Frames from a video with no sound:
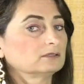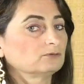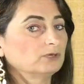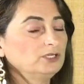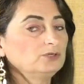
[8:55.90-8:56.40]

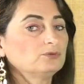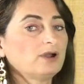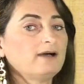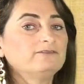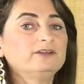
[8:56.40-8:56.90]
when you
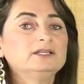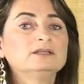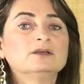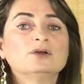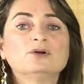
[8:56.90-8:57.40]
graph it,
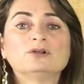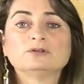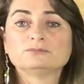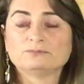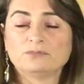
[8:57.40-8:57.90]

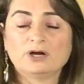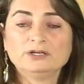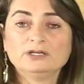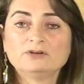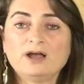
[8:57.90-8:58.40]
on
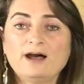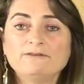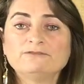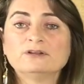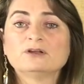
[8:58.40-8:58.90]
the
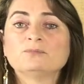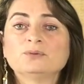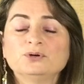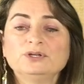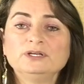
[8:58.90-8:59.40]
graph,
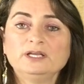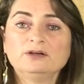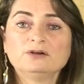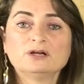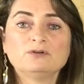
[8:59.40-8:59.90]
put an
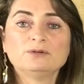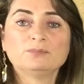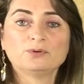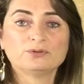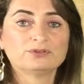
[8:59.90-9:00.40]
arrow going
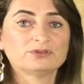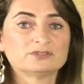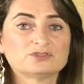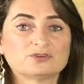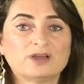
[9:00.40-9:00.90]
both
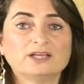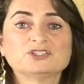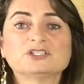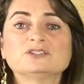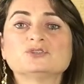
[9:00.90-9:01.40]

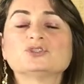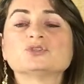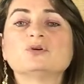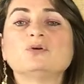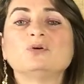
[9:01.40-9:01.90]
directions to
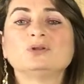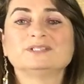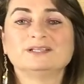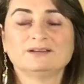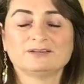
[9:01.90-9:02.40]
show all
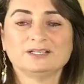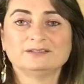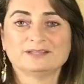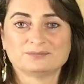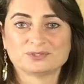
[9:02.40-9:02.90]
real
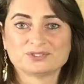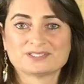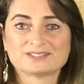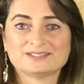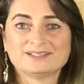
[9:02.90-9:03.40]

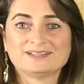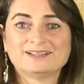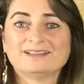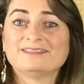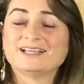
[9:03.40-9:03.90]
numbers.
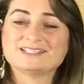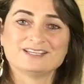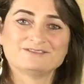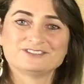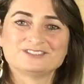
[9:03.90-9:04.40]
That's it for